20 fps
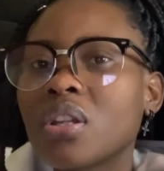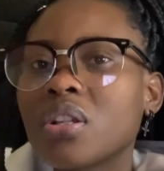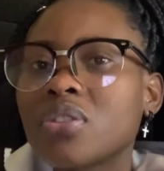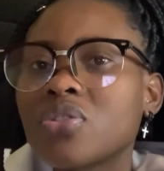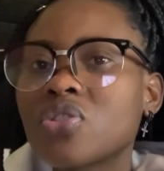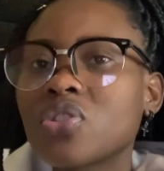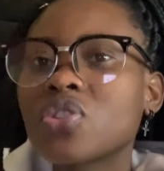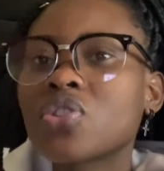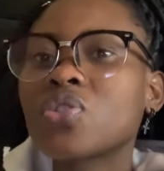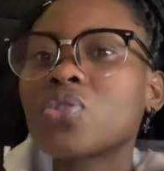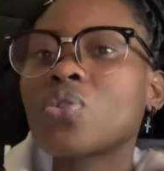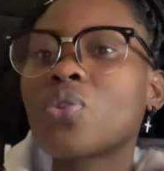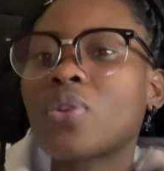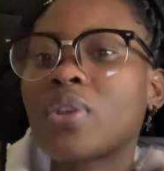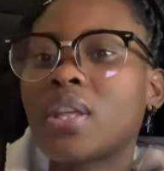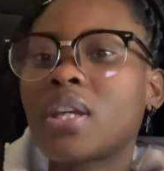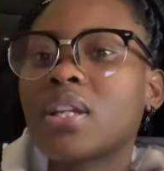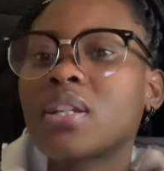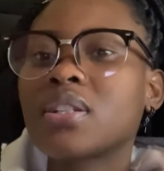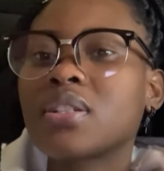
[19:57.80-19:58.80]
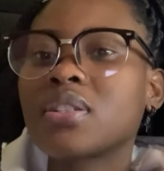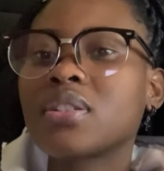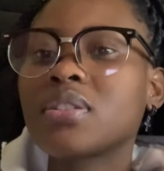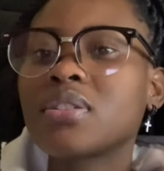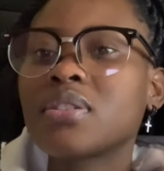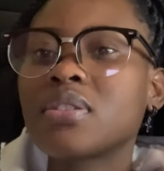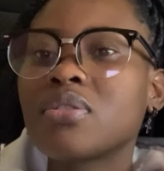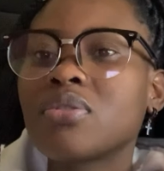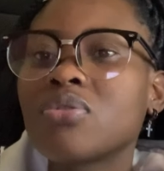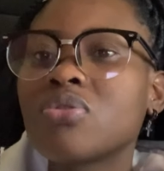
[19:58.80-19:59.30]
Just know that.
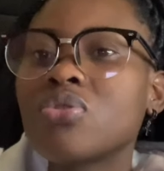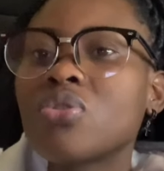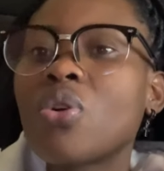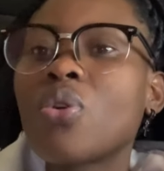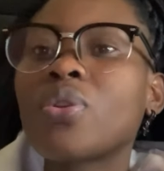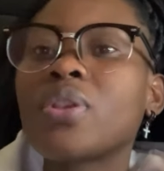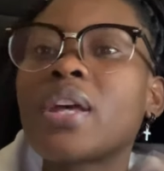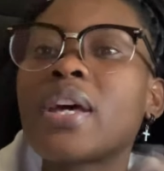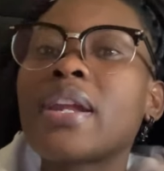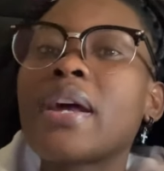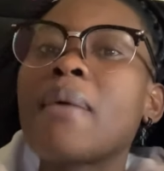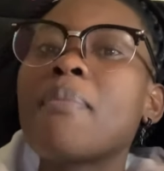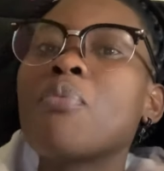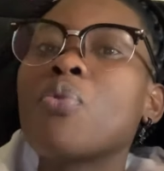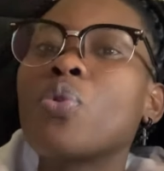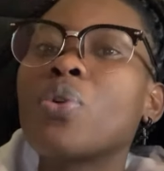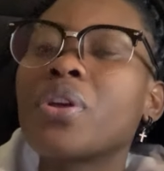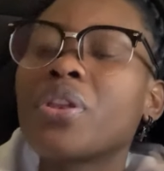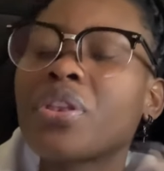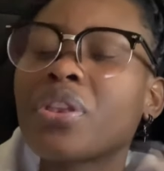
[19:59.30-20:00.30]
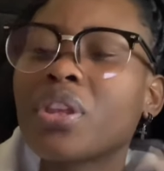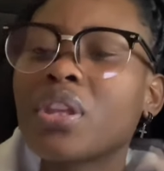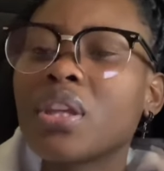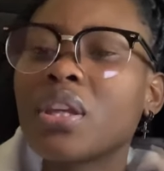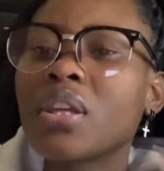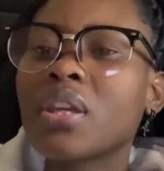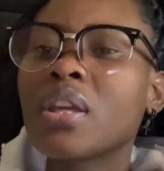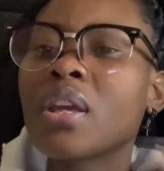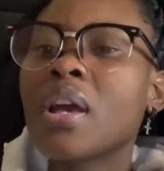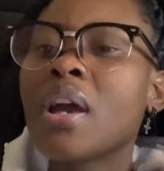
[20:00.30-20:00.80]
Know that I'm
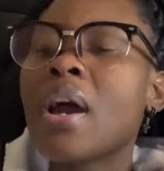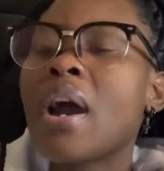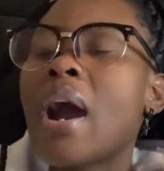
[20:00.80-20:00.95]
worthy.